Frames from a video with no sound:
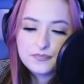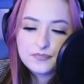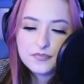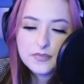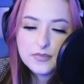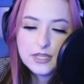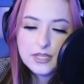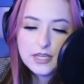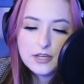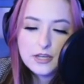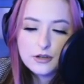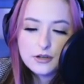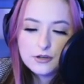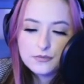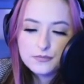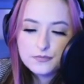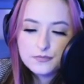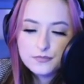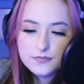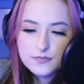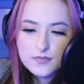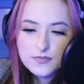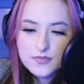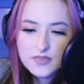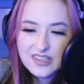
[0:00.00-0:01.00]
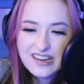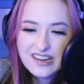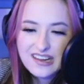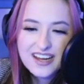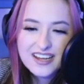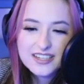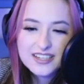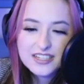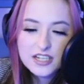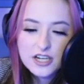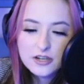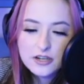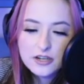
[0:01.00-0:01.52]
you know, not
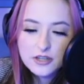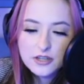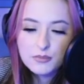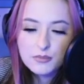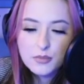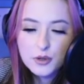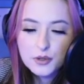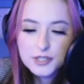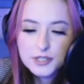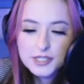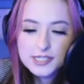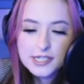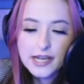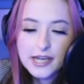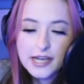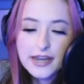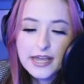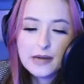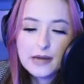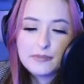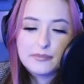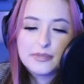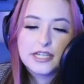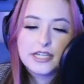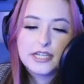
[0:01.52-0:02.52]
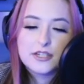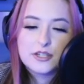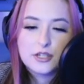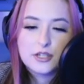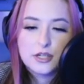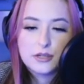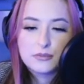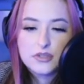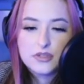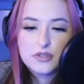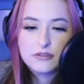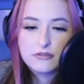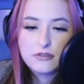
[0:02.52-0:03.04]
the most dynamic in
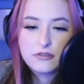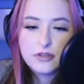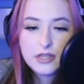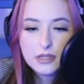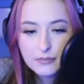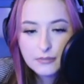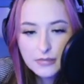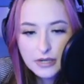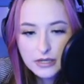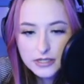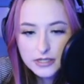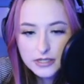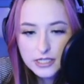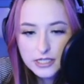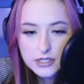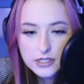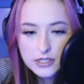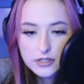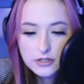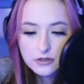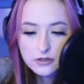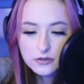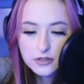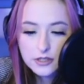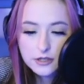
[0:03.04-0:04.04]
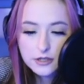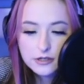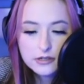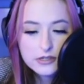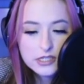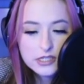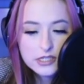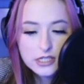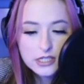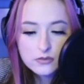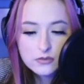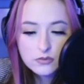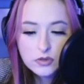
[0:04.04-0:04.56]
terms of the melody. So there's
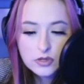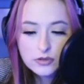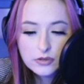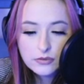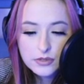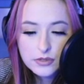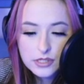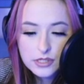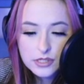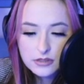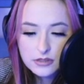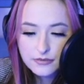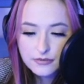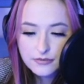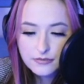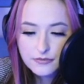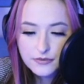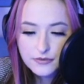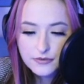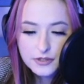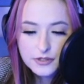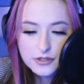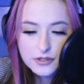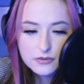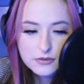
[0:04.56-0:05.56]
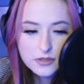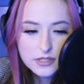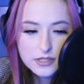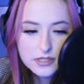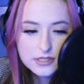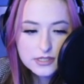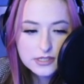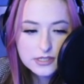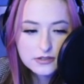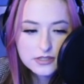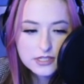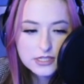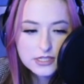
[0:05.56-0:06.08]
this one, which is the first one. It
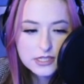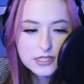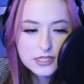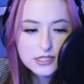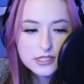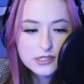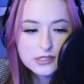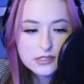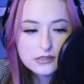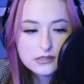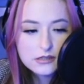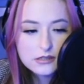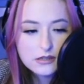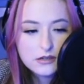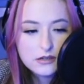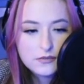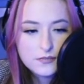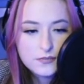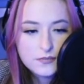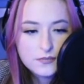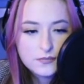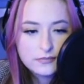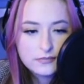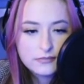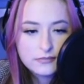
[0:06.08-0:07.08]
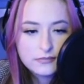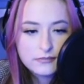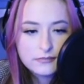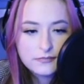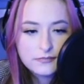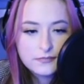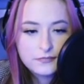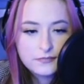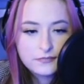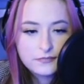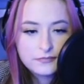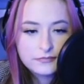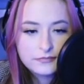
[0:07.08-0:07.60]
sounds like
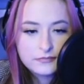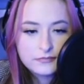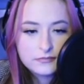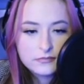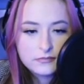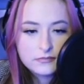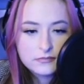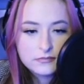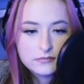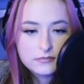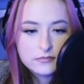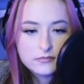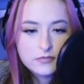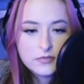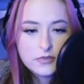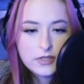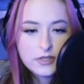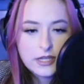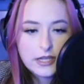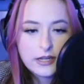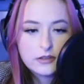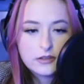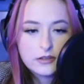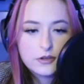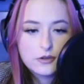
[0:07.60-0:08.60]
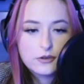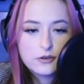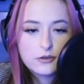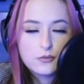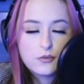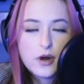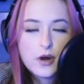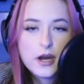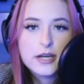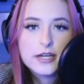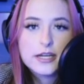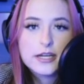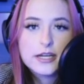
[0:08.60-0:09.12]
this, like a little
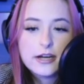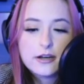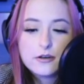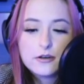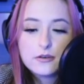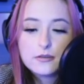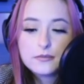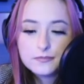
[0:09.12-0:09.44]
wind down.